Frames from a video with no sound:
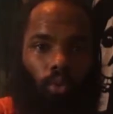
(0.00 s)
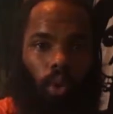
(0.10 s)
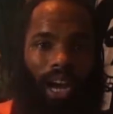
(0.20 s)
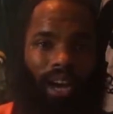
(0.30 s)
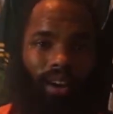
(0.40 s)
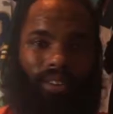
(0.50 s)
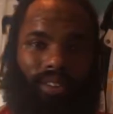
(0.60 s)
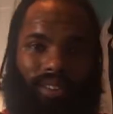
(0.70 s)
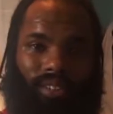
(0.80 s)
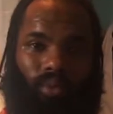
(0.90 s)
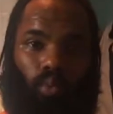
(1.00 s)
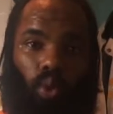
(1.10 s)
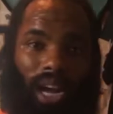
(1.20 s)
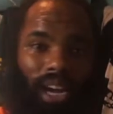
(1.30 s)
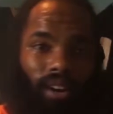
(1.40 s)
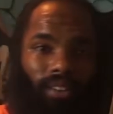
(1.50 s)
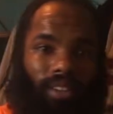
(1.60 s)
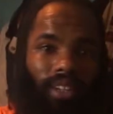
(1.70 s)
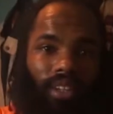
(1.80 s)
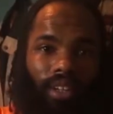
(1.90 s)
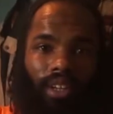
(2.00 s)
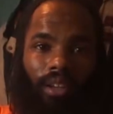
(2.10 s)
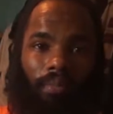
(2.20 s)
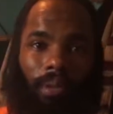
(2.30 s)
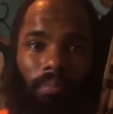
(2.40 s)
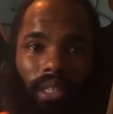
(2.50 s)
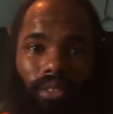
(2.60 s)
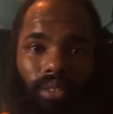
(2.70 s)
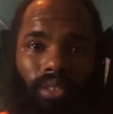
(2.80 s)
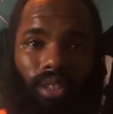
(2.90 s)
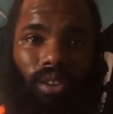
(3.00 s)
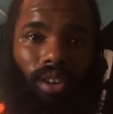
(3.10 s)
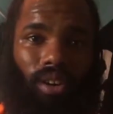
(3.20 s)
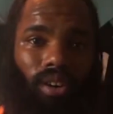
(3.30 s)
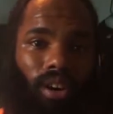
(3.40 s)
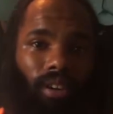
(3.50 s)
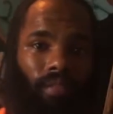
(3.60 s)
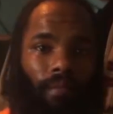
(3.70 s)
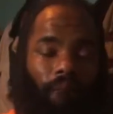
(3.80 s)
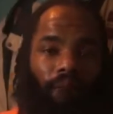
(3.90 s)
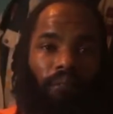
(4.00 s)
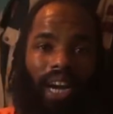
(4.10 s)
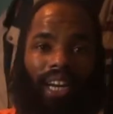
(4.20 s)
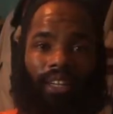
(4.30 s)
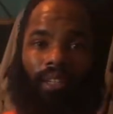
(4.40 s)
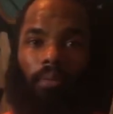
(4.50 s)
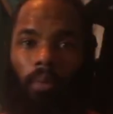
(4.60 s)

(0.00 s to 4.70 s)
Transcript: Wow. Wow. My muscles are on fire.